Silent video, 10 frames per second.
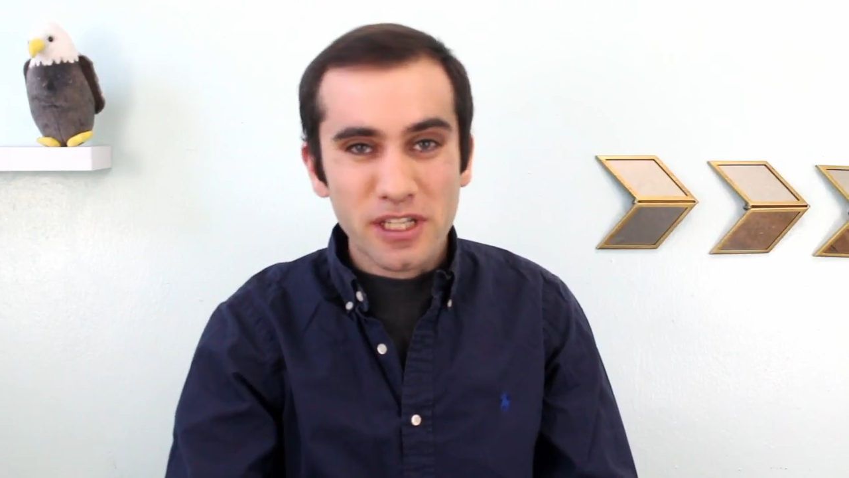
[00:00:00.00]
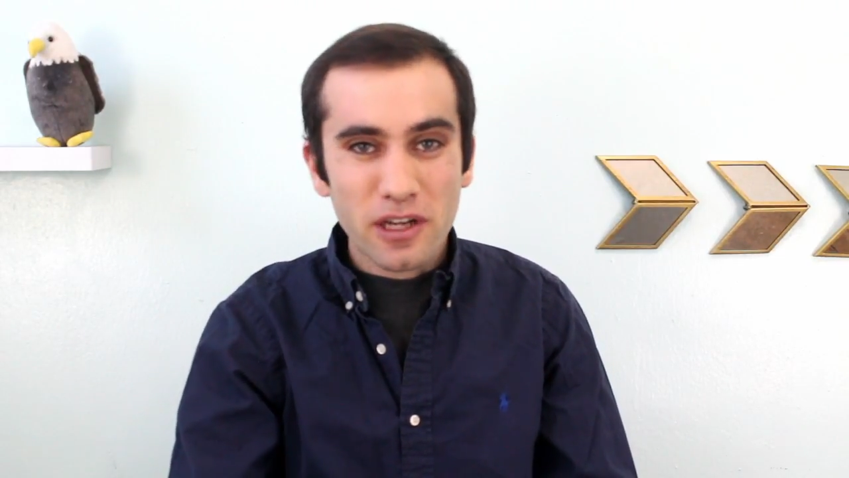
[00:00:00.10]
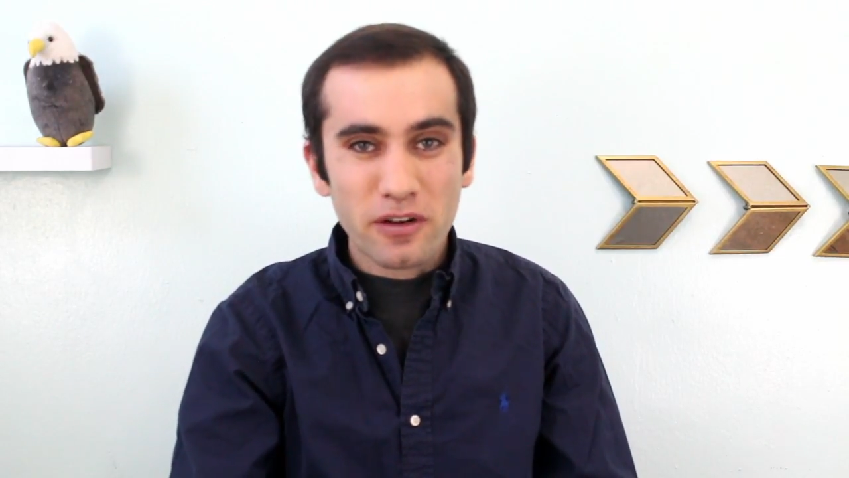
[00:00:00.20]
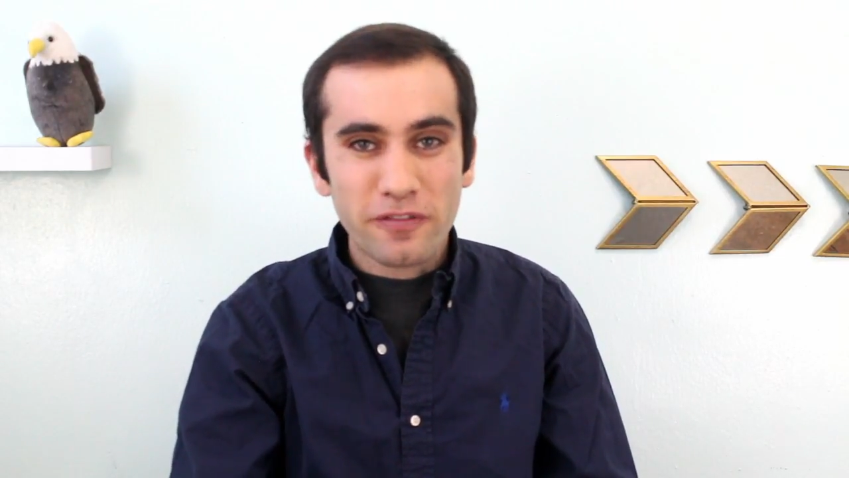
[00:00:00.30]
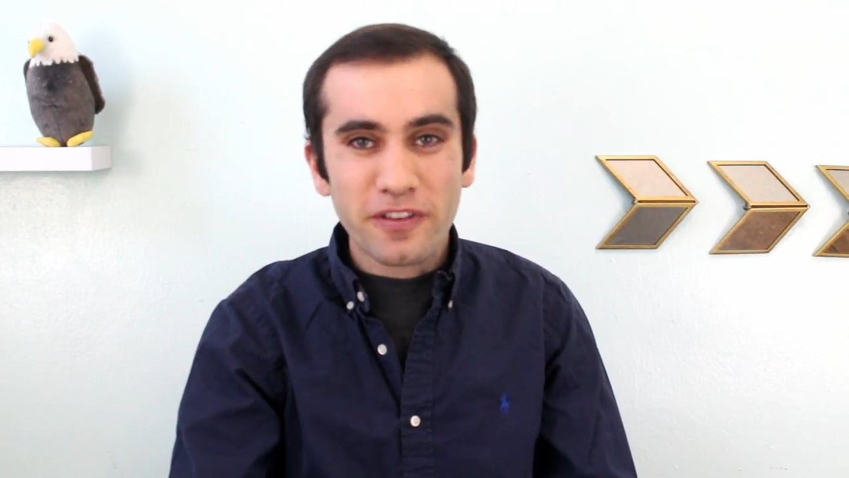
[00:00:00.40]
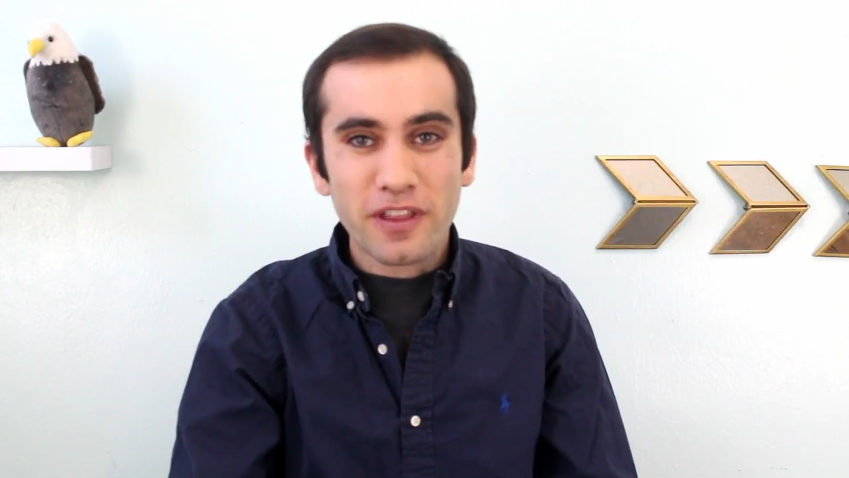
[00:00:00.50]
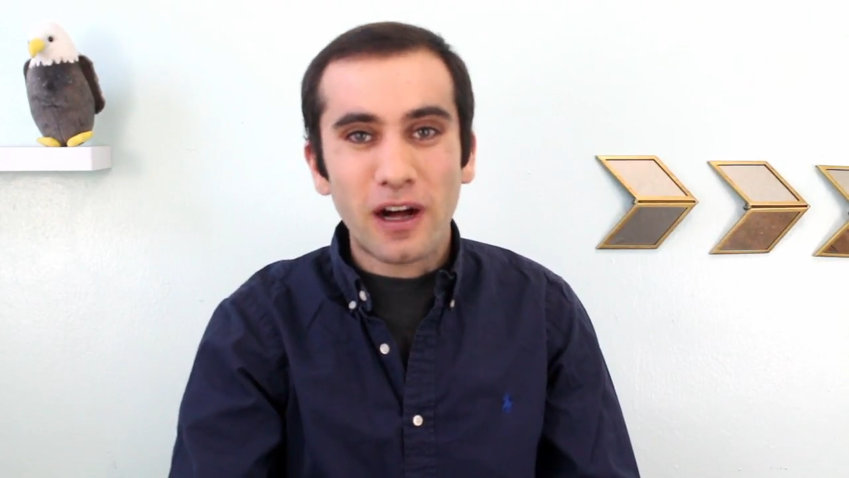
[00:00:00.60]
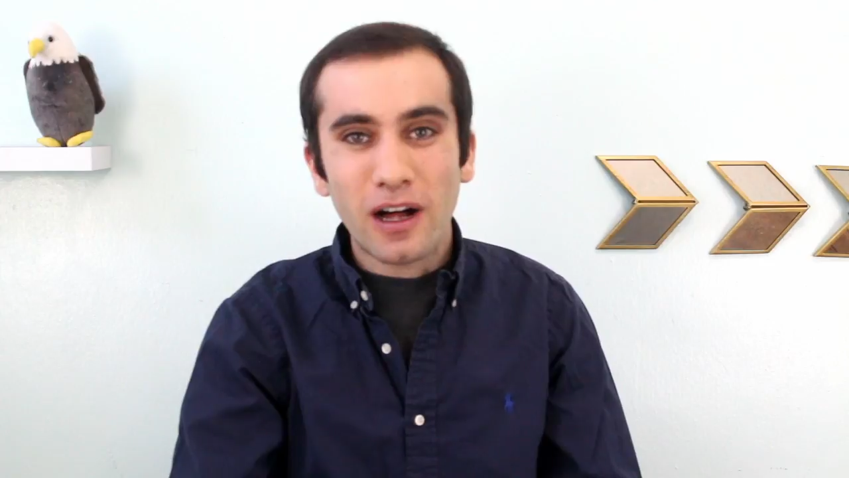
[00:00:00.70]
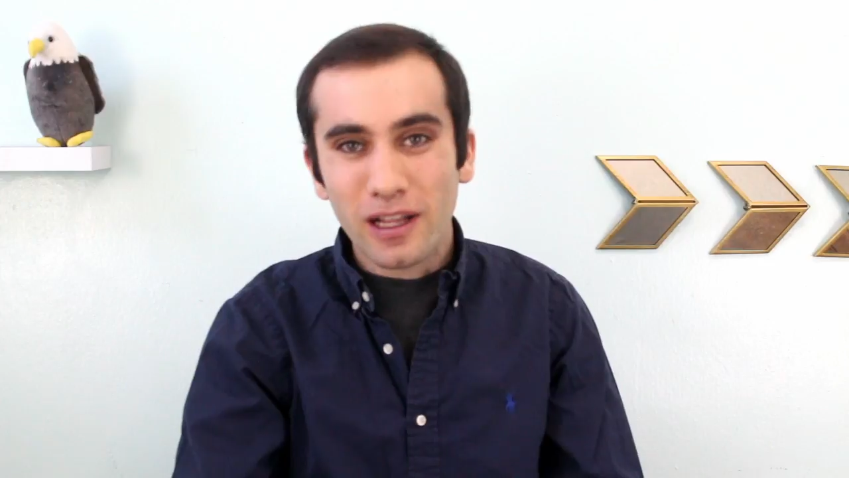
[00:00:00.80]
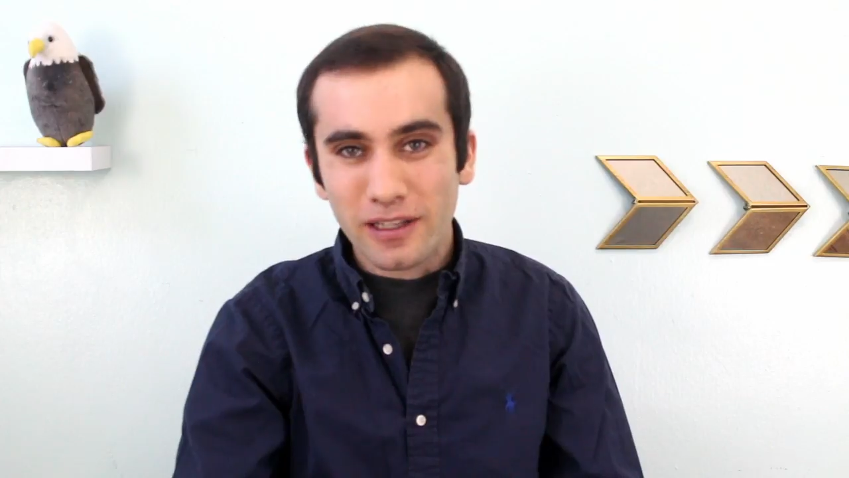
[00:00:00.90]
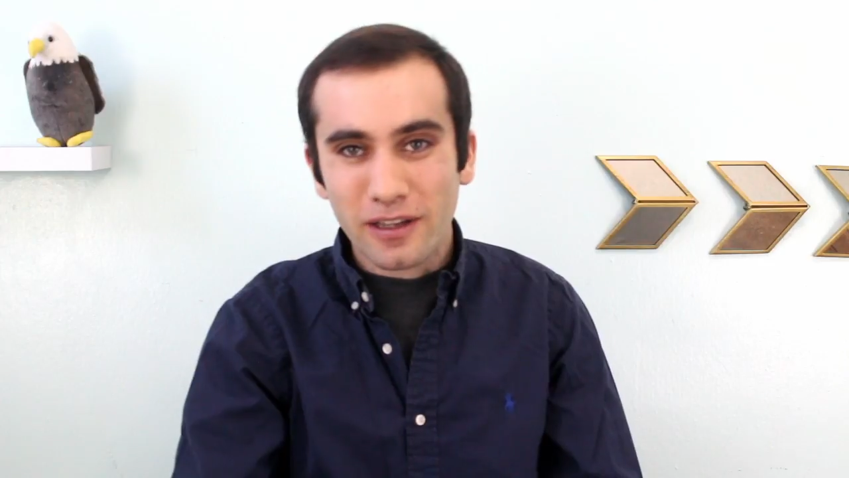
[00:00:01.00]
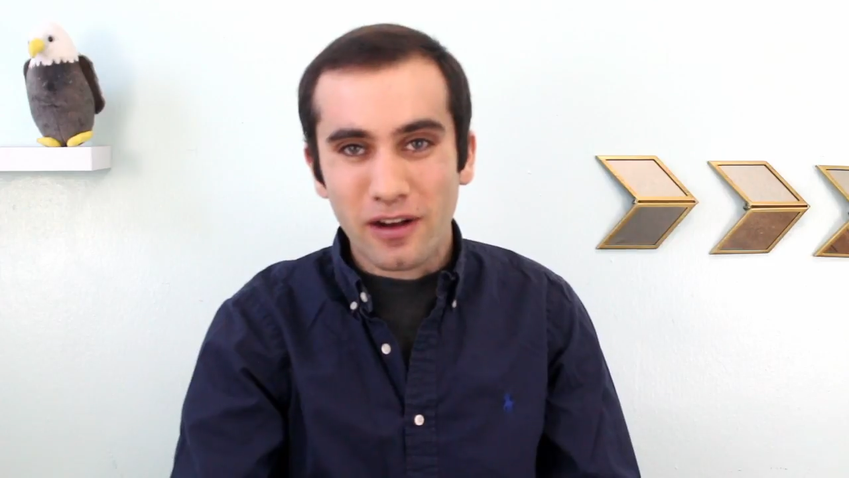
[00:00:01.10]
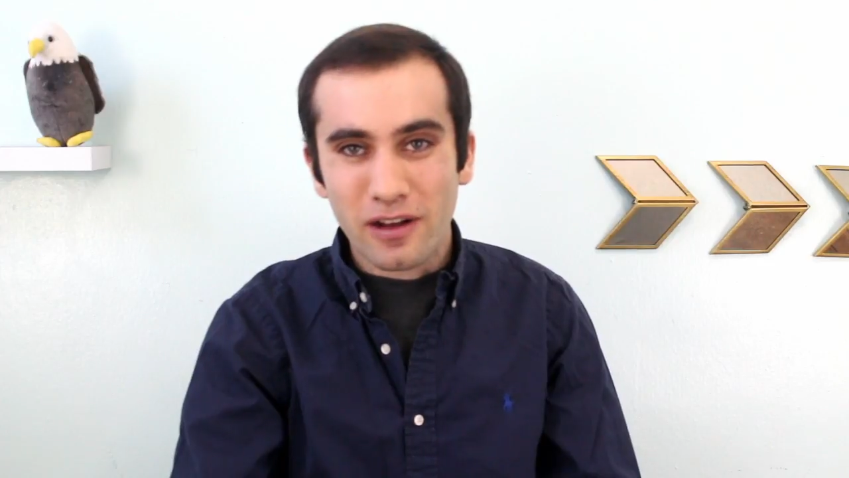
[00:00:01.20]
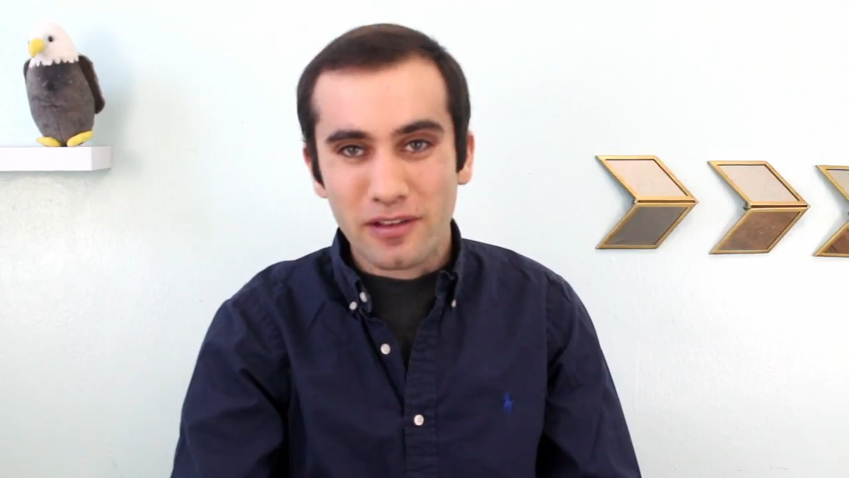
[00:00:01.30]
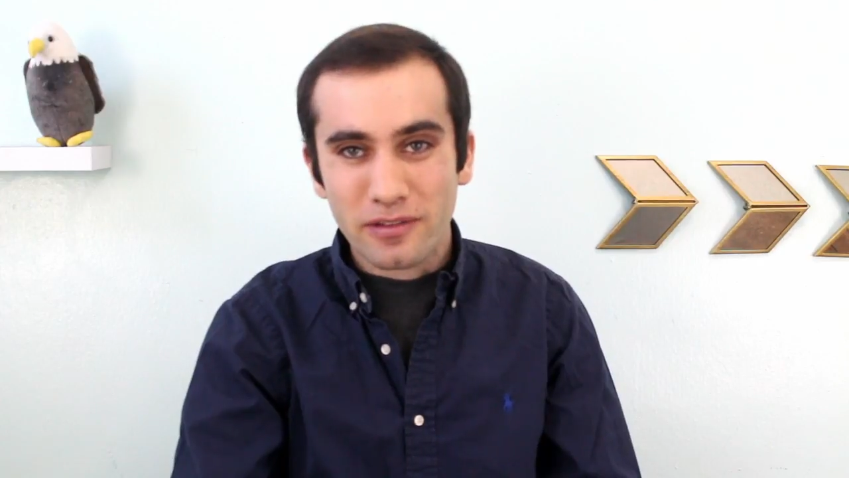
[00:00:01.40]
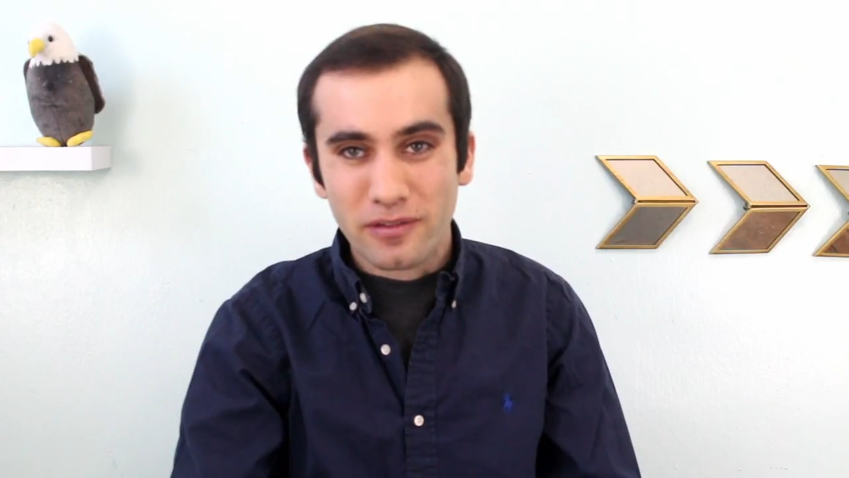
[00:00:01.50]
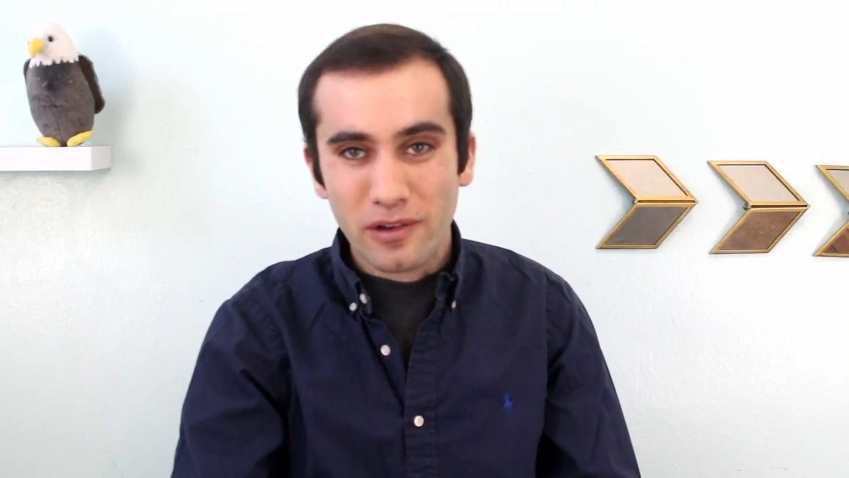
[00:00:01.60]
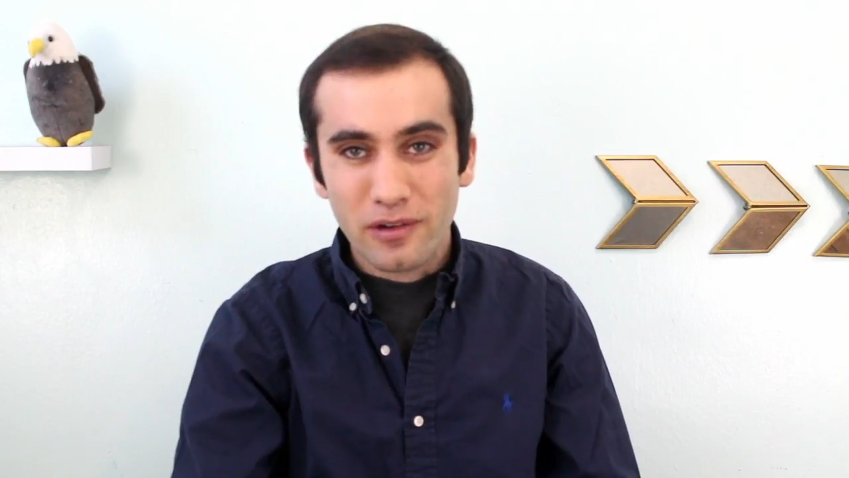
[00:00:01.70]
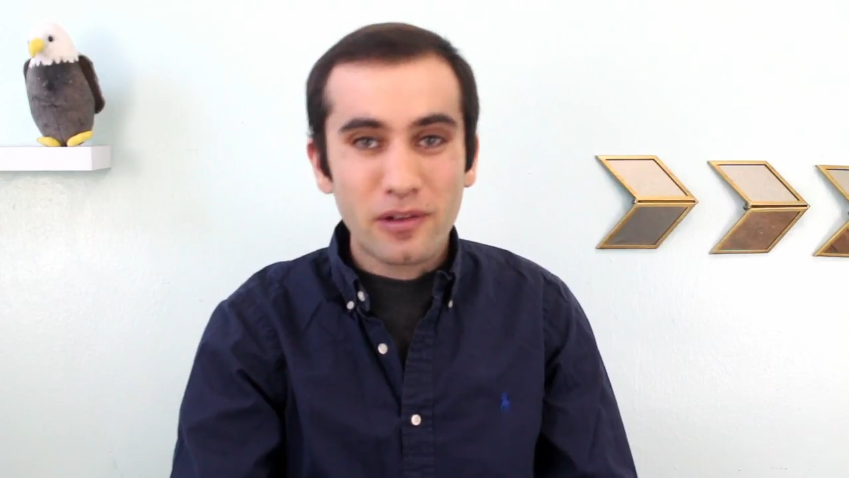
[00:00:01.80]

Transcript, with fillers: Channel for the Holocaust.